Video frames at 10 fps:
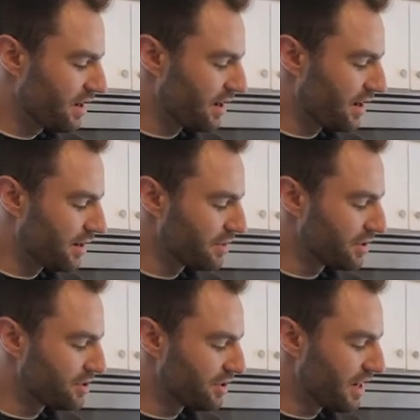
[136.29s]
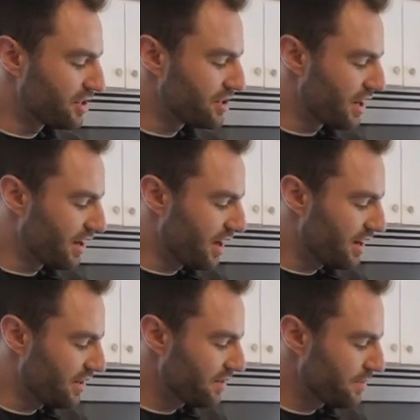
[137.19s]
I'm going to turn HDR
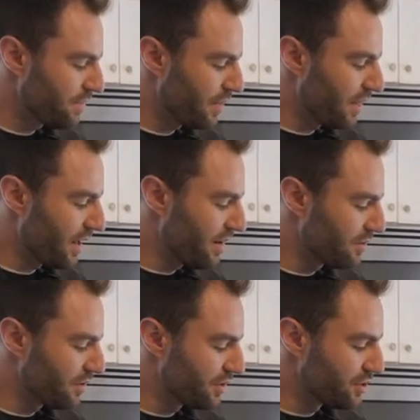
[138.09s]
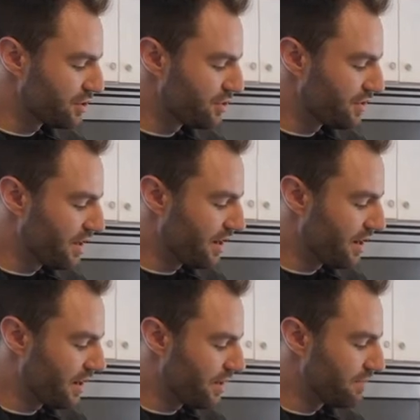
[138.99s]
on, and I'm going to do
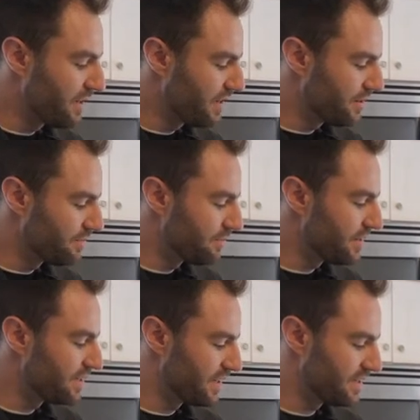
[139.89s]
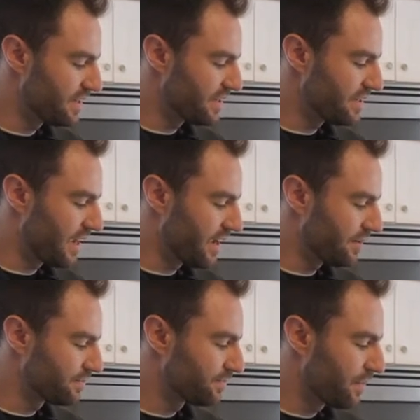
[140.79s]
a medium density scan.